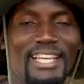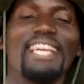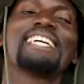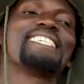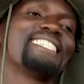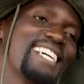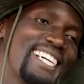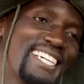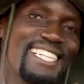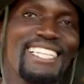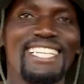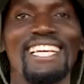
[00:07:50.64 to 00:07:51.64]

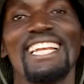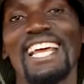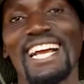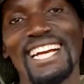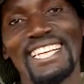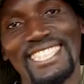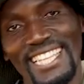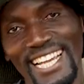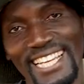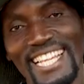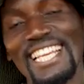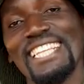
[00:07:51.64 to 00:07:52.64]
Exactly. Like I
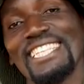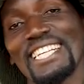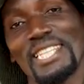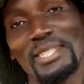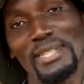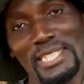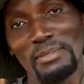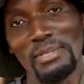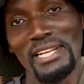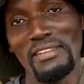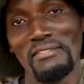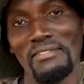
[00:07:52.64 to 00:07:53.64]
said, he's a stress
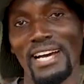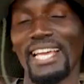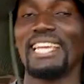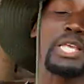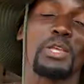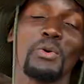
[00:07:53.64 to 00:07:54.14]
reliever.